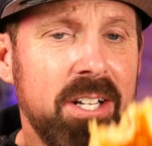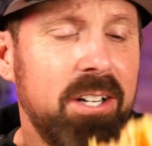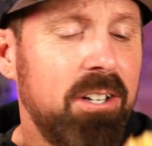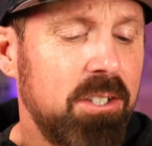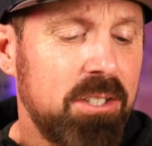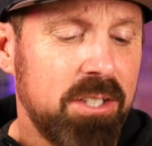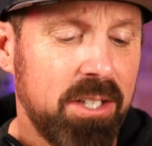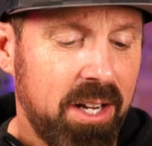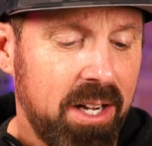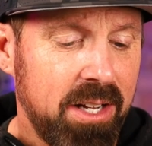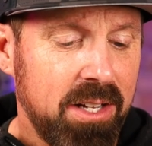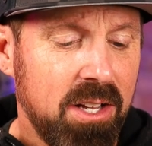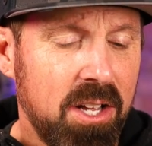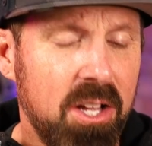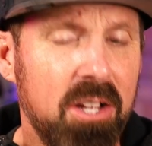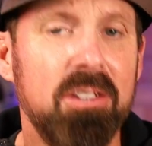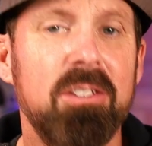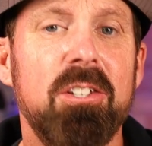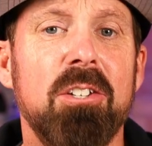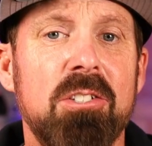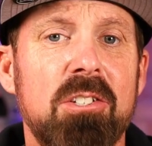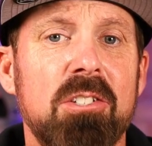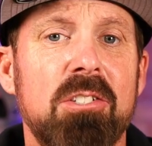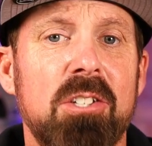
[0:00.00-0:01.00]
dinner tonight.
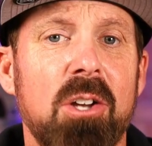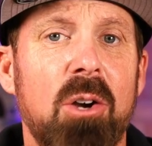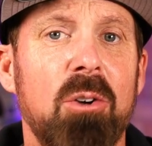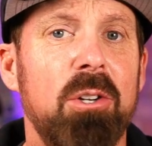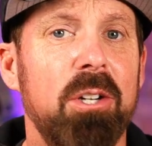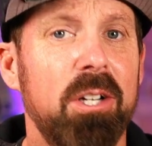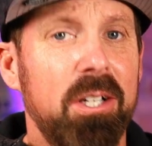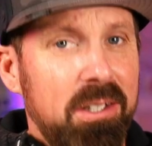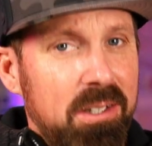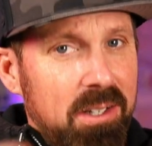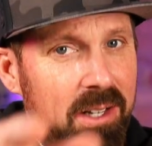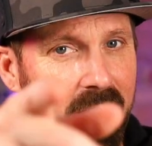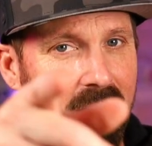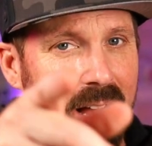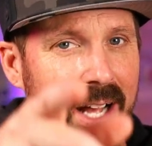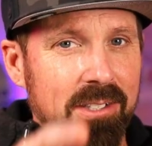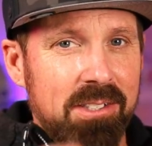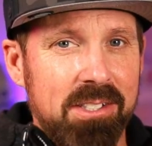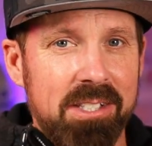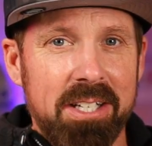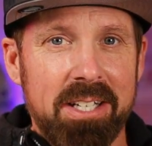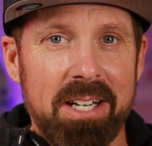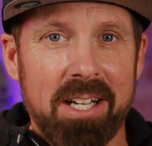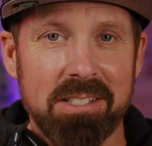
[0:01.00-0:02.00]
This is so good. I'll
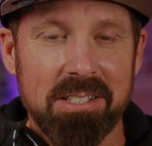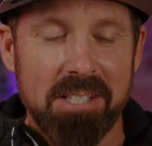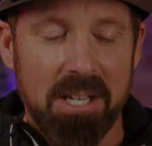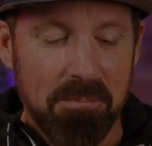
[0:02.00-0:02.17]
see you next